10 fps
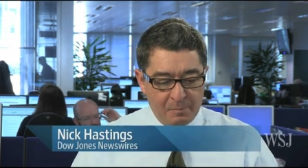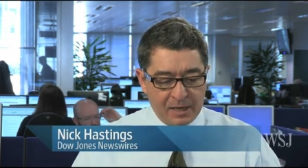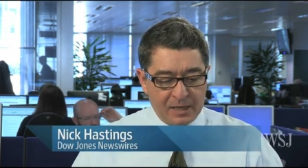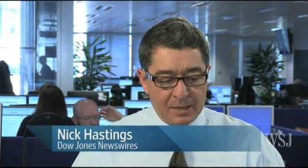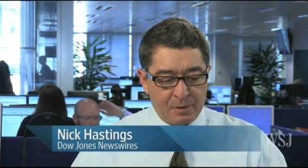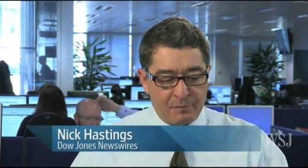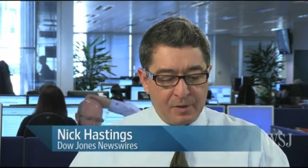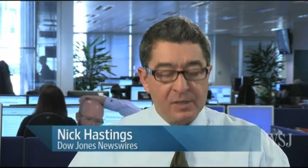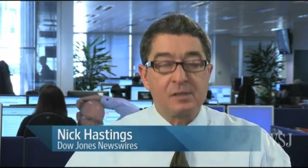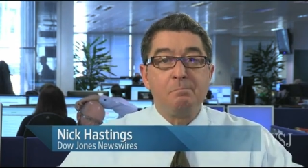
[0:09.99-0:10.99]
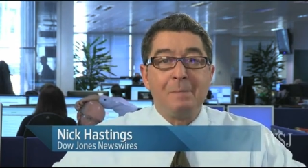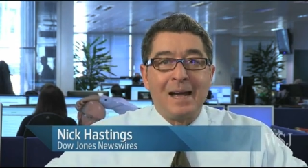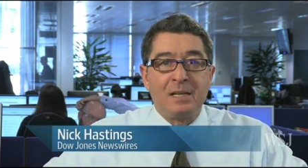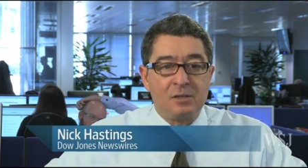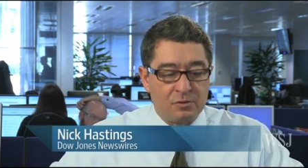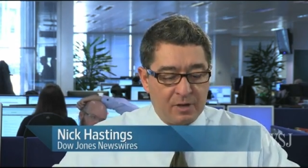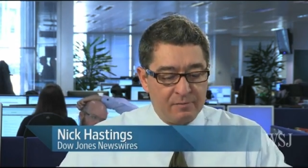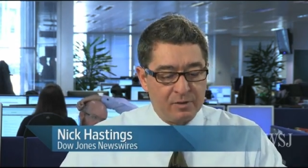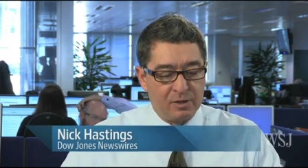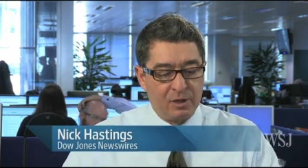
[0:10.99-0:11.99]
making him the first man to
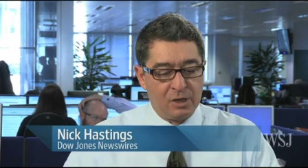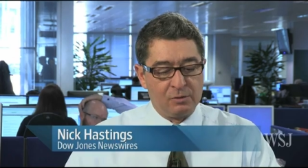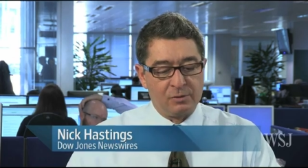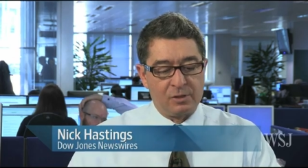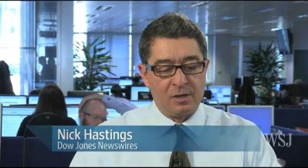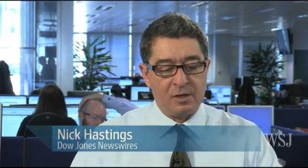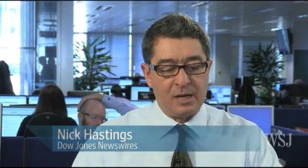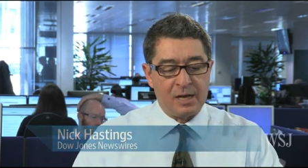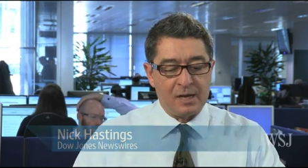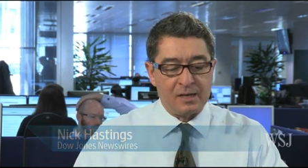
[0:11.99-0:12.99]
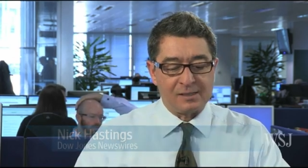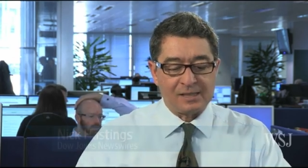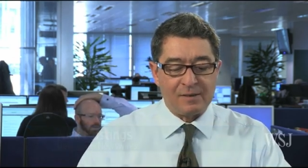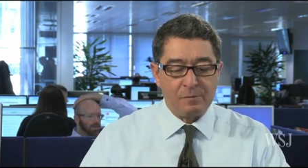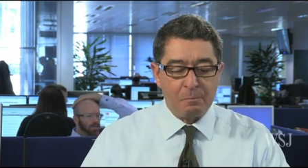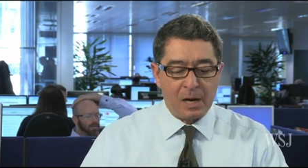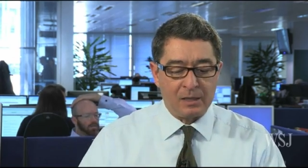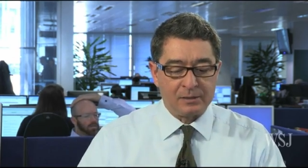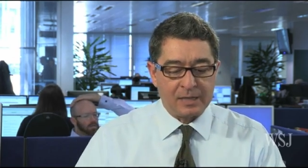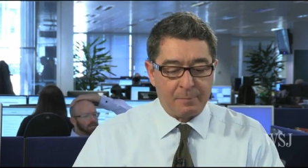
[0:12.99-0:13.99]
travel alone to the near
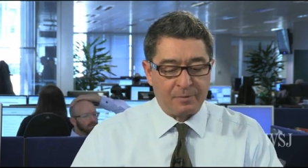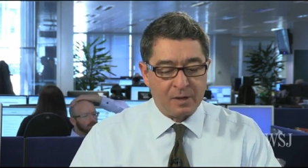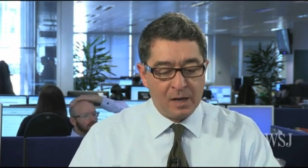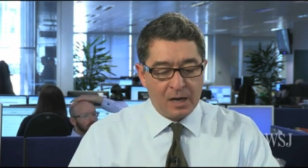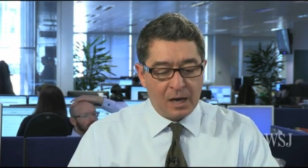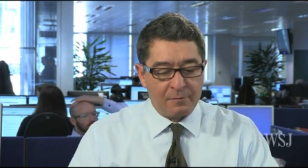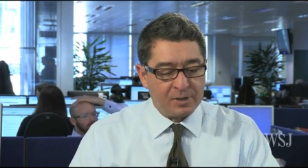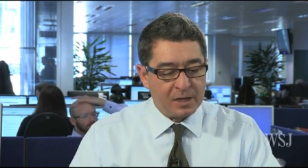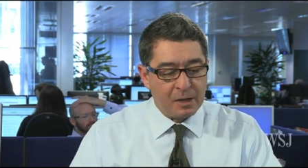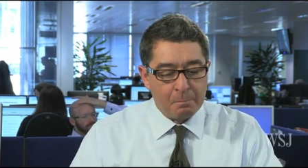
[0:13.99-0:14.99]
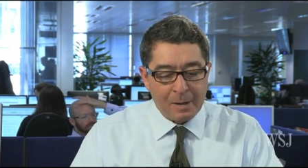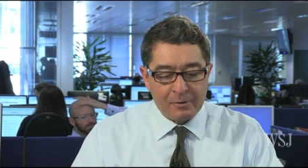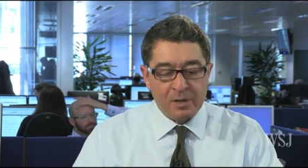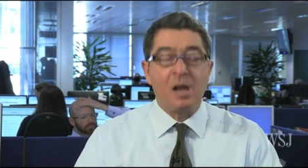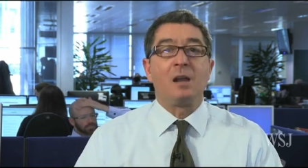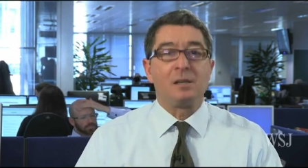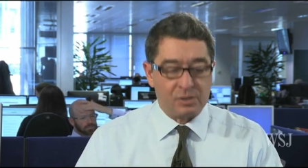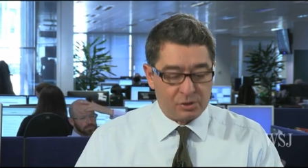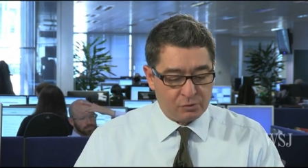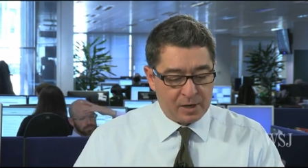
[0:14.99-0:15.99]
seven-mile depth of the
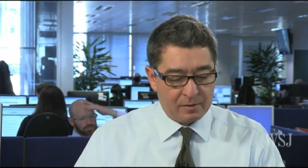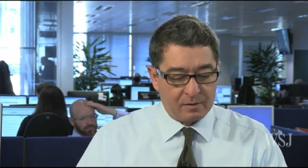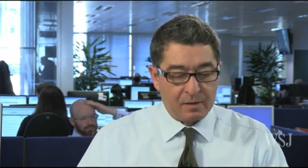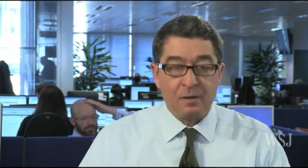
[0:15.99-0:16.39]
Marianas Trench